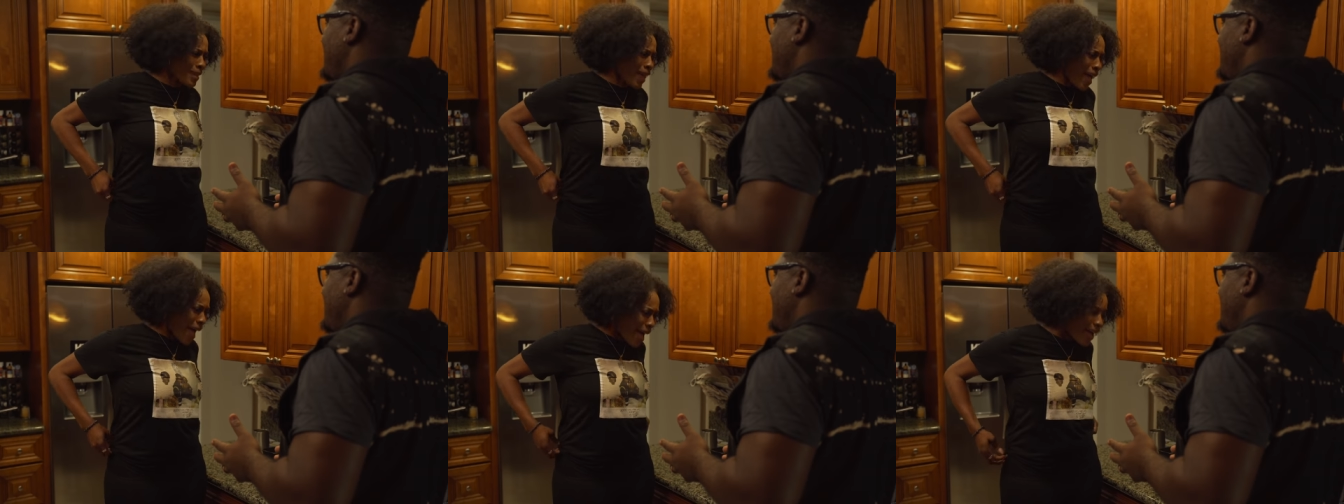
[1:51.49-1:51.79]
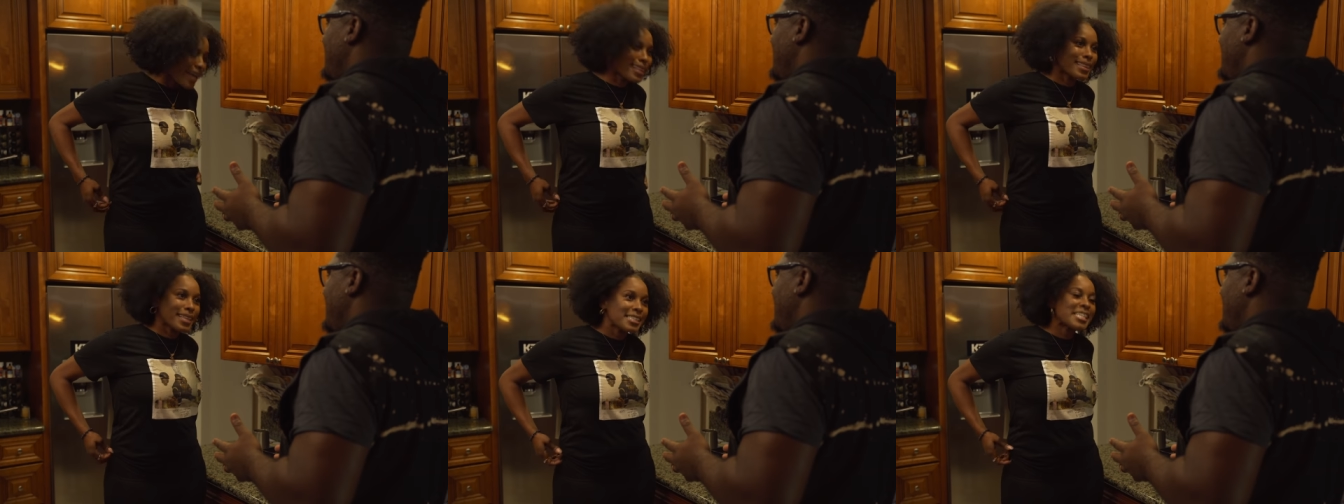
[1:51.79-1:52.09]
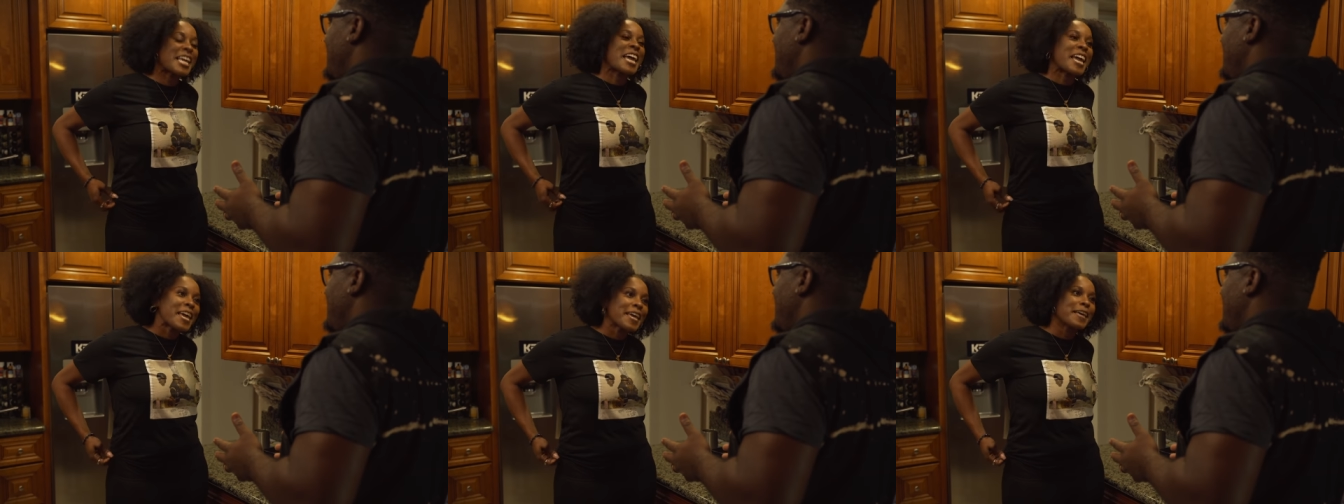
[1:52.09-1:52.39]
I got these
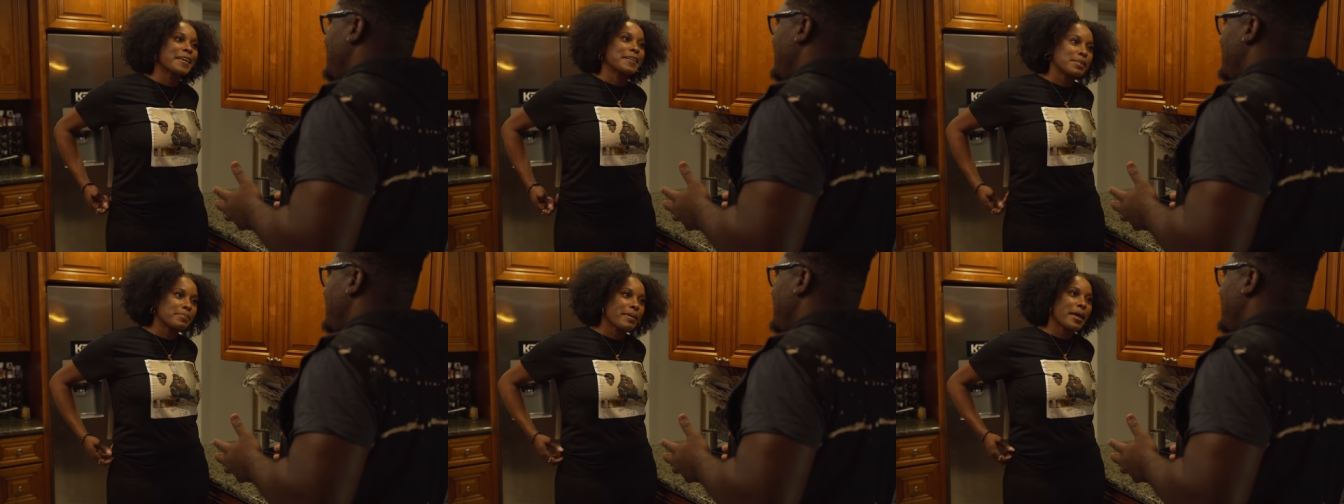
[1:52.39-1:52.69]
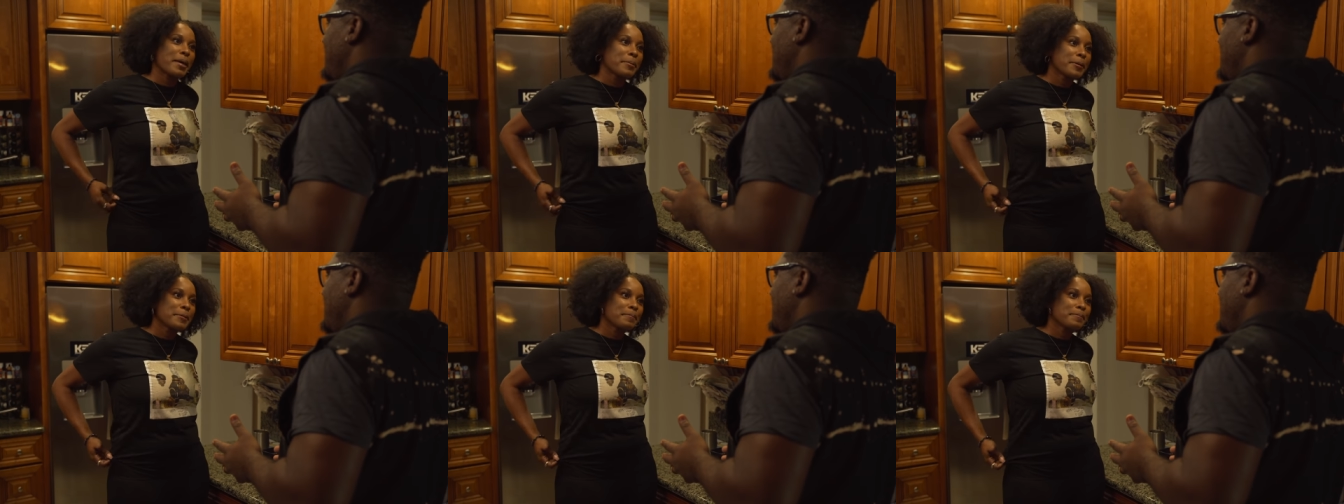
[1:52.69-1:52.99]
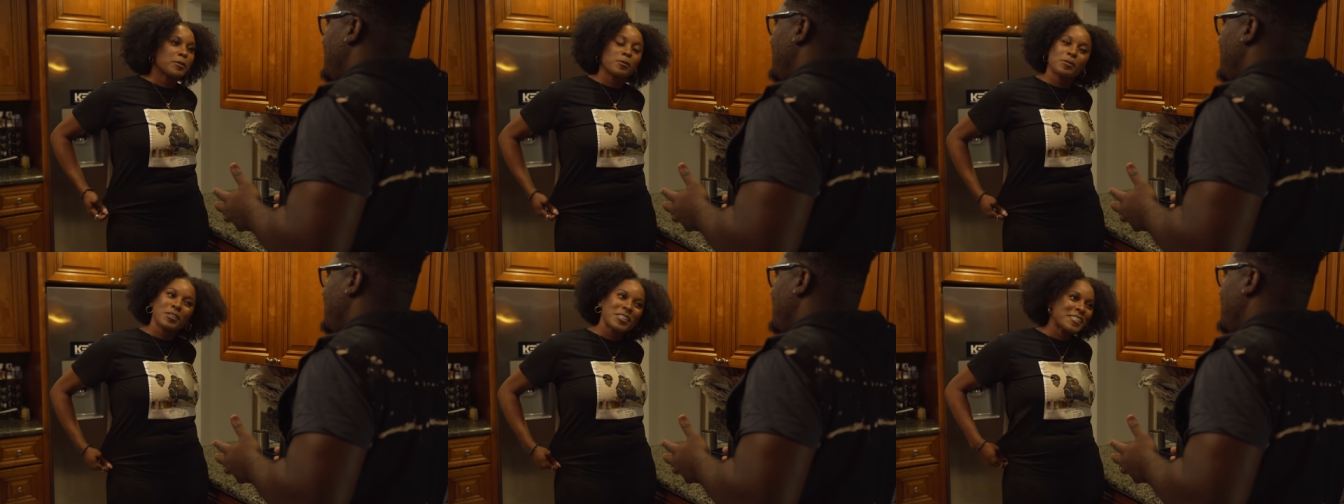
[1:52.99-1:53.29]
hands, baby.
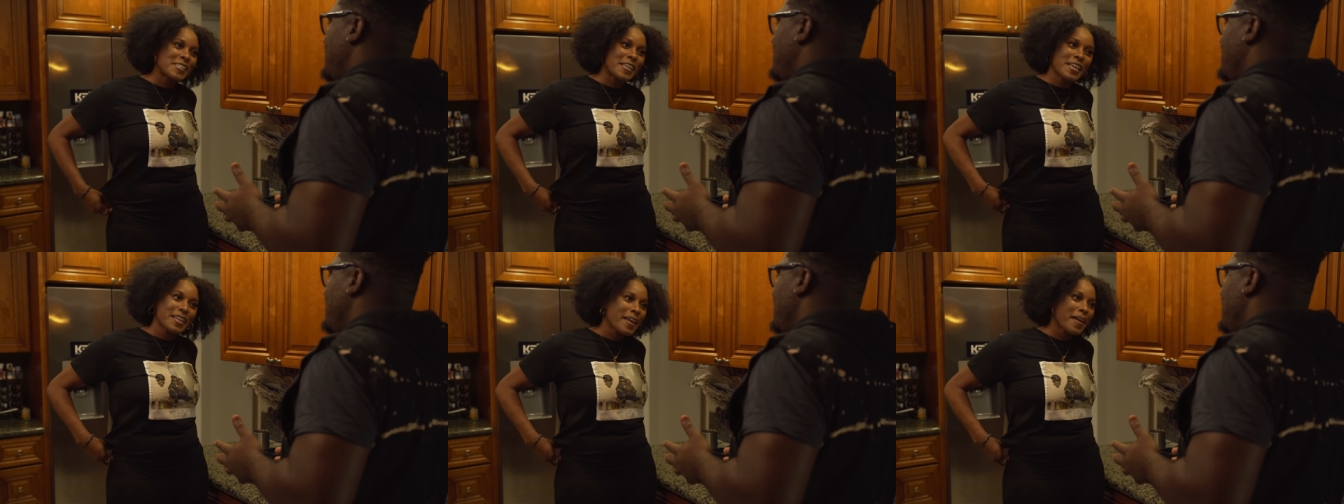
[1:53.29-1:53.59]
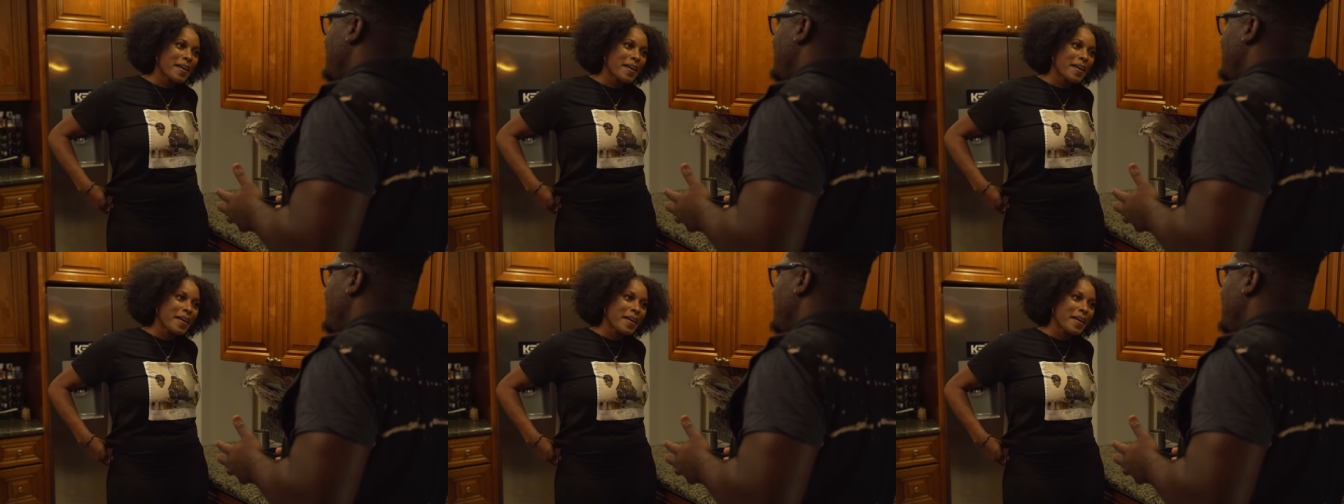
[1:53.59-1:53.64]
You understand